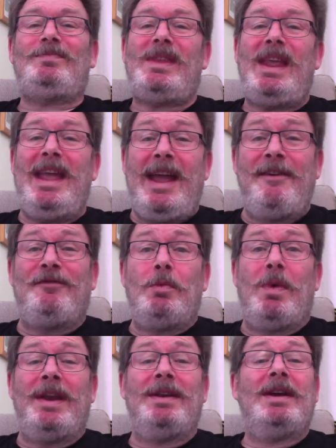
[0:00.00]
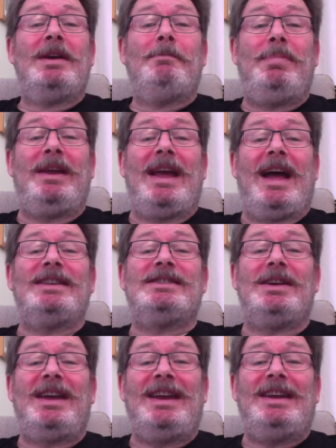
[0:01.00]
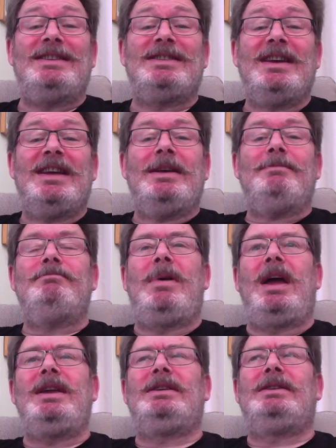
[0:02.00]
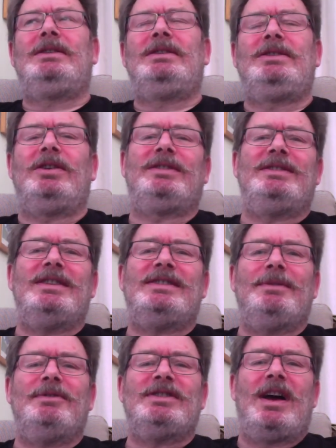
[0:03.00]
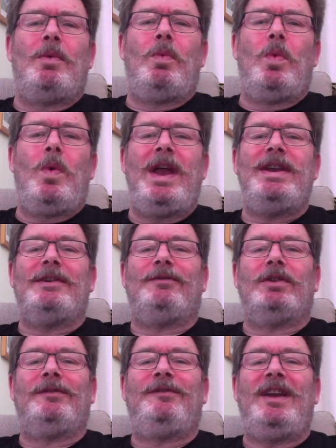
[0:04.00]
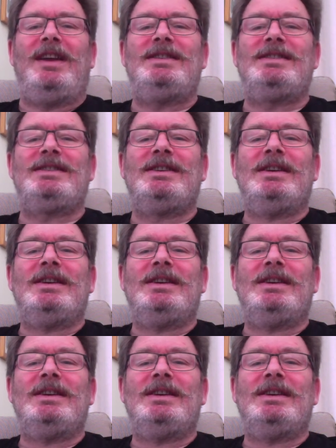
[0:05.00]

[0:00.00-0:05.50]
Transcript: Everyone began to eat. My goodness, it was a wonderful feast.